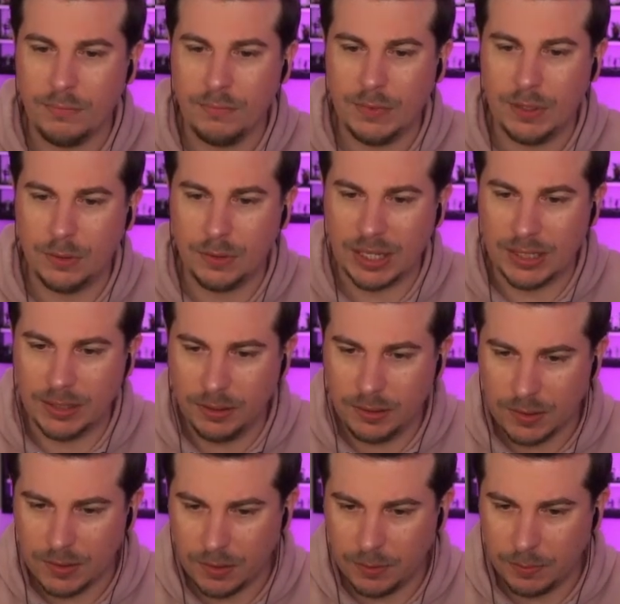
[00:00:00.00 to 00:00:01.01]
Okay, not
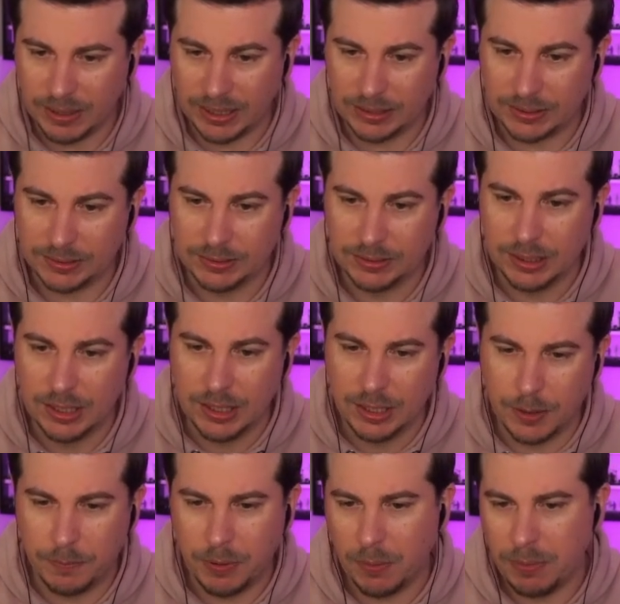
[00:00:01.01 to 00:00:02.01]
so bad. The
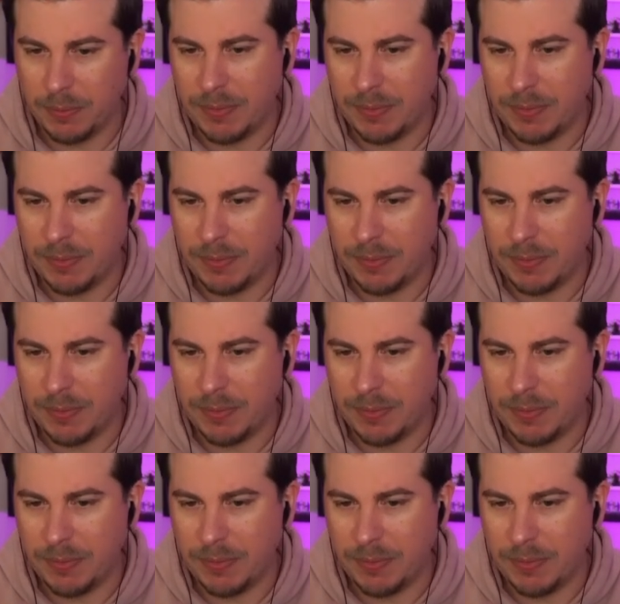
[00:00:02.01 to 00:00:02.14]
problem